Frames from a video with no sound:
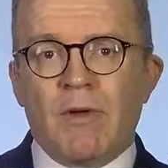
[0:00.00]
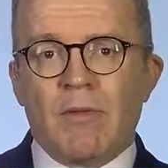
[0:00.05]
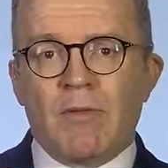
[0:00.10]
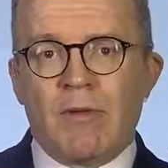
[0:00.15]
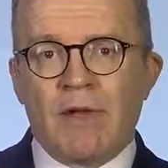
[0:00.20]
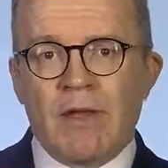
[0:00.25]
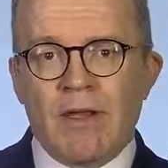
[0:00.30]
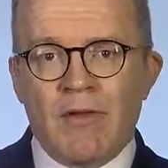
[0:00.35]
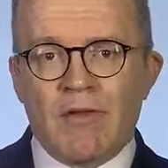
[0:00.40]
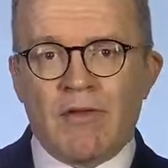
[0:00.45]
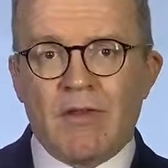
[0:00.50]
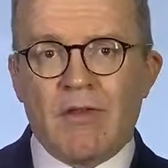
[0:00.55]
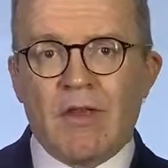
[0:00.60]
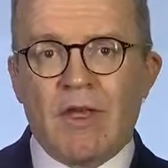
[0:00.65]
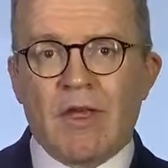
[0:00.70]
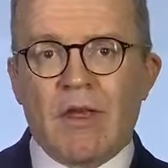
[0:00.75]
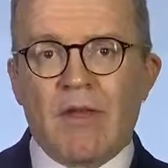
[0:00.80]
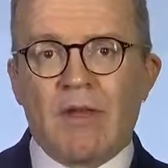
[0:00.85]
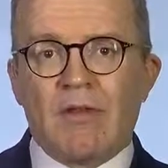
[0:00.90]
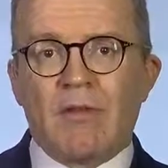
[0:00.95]
We're pleased that
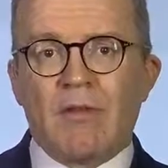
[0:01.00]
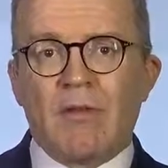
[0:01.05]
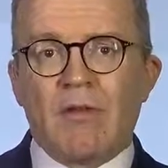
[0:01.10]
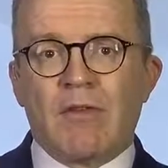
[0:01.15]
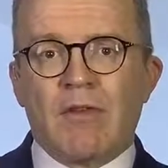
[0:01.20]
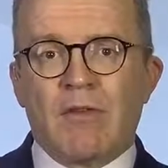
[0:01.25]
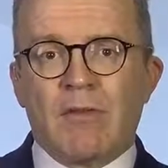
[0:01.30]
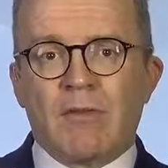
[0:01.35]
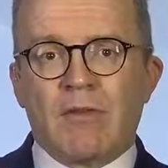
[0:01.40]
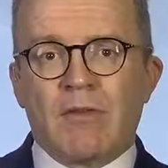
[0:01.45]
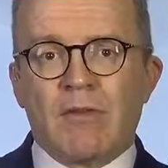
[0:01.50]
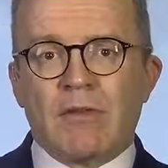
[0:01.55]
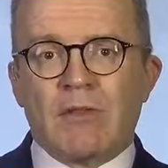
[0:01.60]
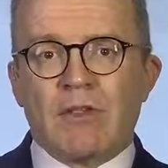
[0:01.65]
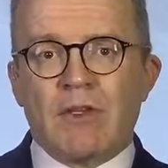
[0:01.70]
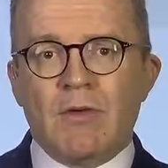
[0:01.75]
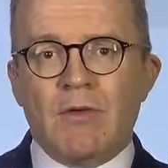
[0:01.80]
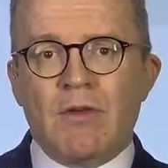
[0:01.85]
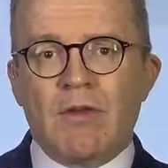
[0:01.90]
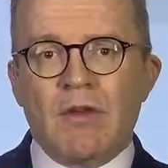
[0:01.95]
they're going to adopt a
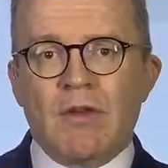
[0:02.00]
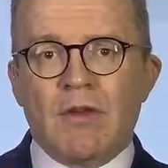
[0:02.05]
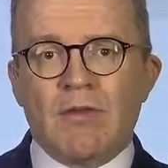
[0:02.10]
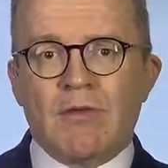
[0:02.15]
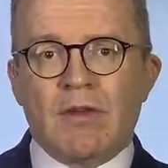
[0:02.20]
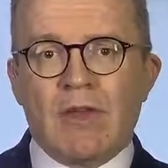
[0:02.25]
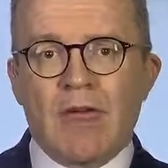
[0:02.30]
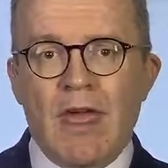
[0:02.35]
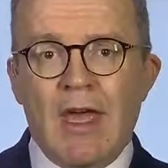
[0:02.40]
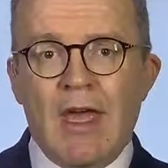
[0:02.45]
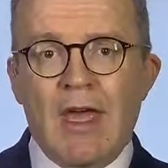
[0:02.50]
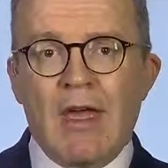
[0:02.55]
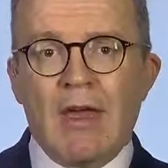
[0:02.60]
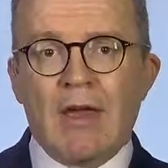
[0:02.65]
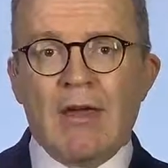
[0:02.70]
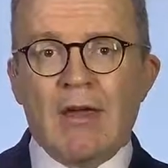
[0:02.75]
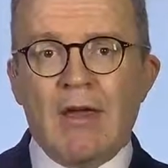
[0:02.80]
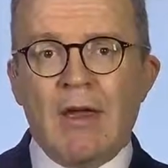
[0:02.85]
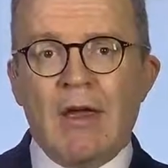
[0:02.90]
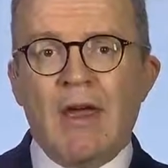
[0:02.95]
duty of
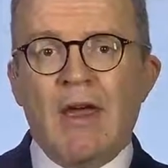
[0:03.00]
care.